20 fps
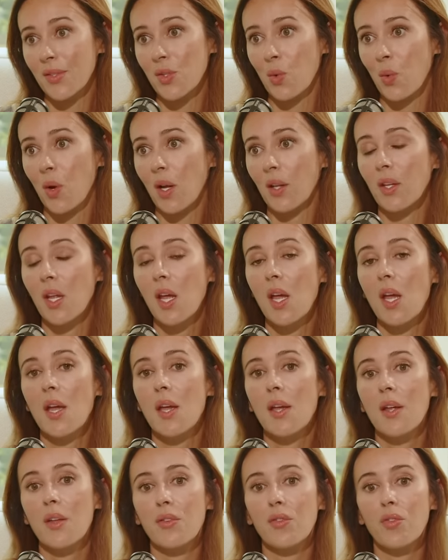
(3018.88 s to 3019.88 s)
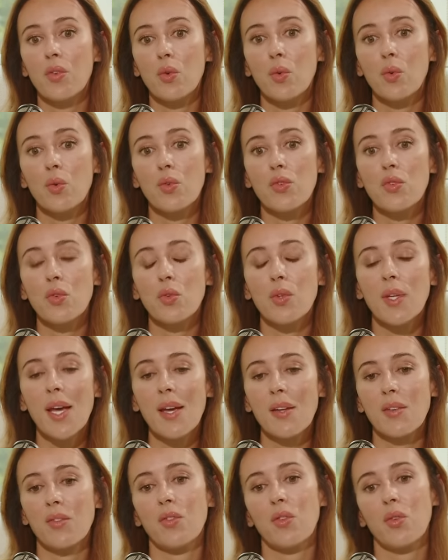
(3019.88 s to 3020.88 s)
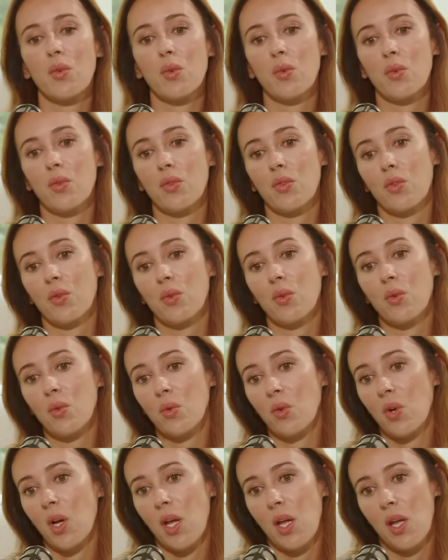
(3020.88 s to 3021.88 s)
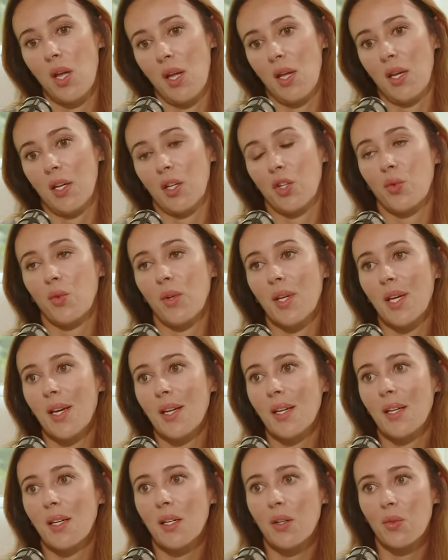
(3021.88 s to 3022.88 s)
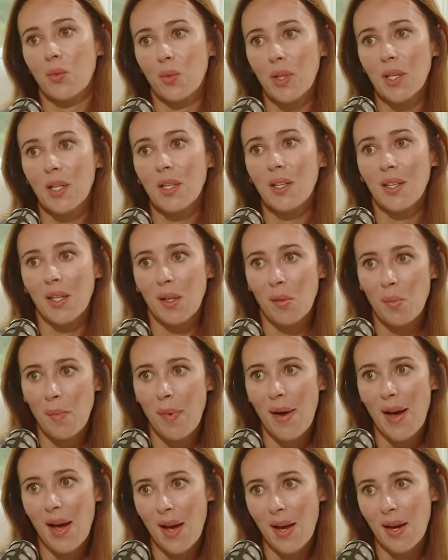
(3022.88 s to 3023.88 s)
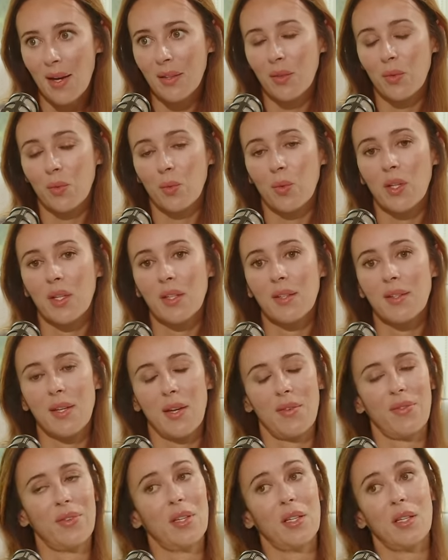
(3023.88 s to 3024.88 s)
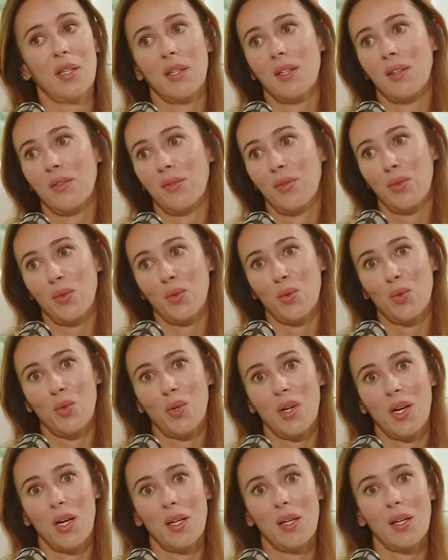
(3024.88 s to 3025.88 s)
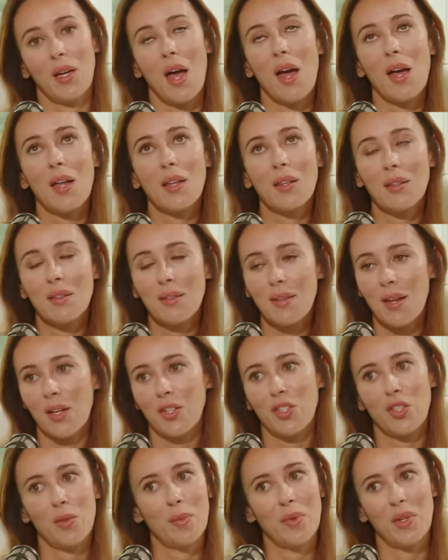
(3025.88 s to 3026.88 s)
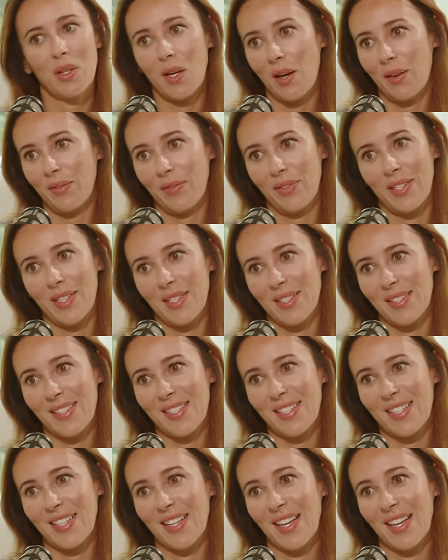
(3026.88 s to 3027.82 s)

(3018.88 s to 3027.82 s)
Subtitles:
so on. So creating real impact will definitely give you an untouchable confidence.